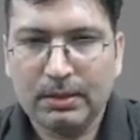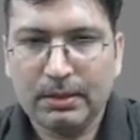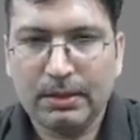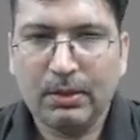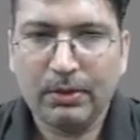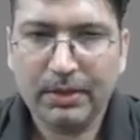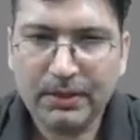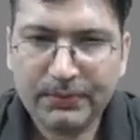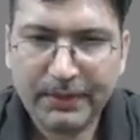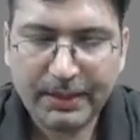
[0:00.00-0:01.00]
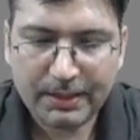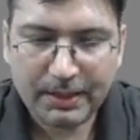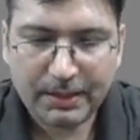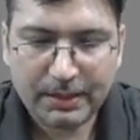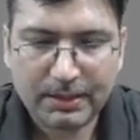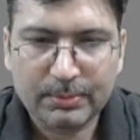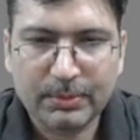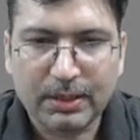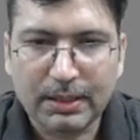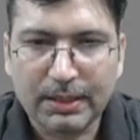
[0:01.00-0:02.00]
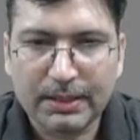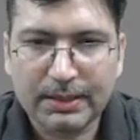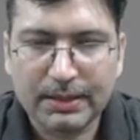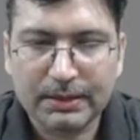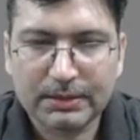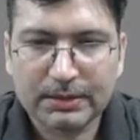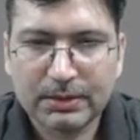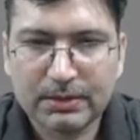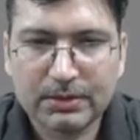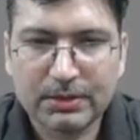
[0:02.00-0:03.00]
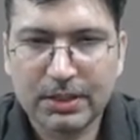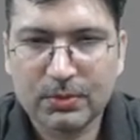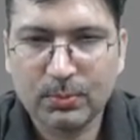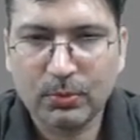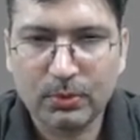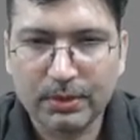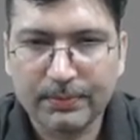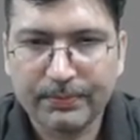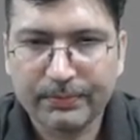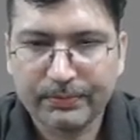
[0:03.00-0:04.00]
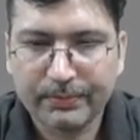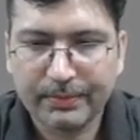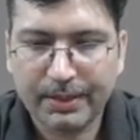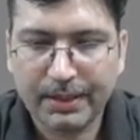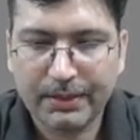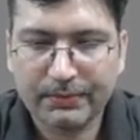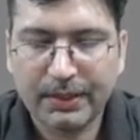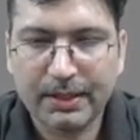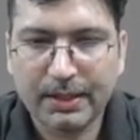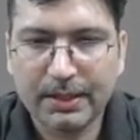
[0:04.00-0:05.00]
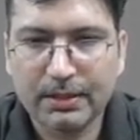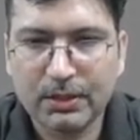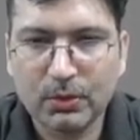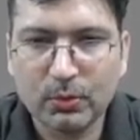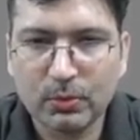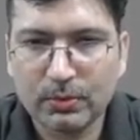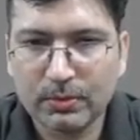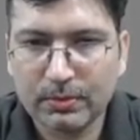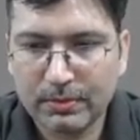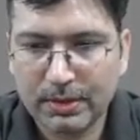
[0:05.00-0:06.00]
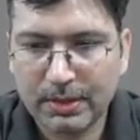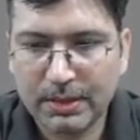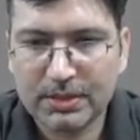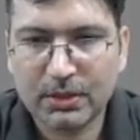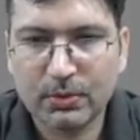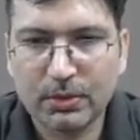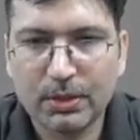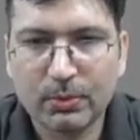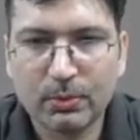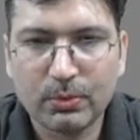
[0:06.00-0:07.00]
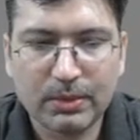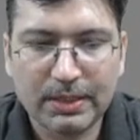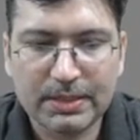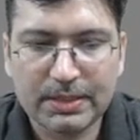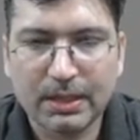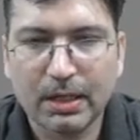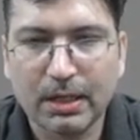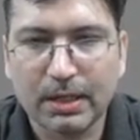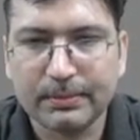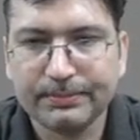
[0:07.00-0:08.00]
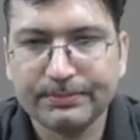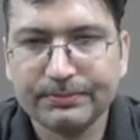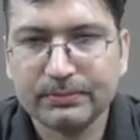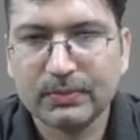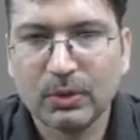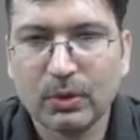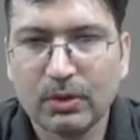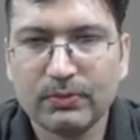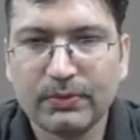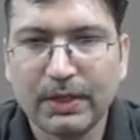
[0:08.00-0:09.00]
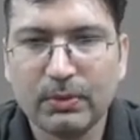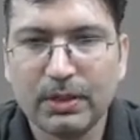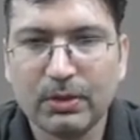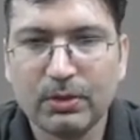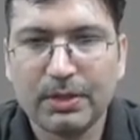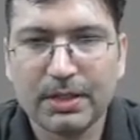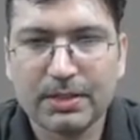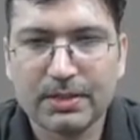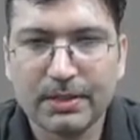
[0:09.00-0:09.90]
Now if I run a command like this, chmod, and if I run u is equal to, let's say, r on file1.txt.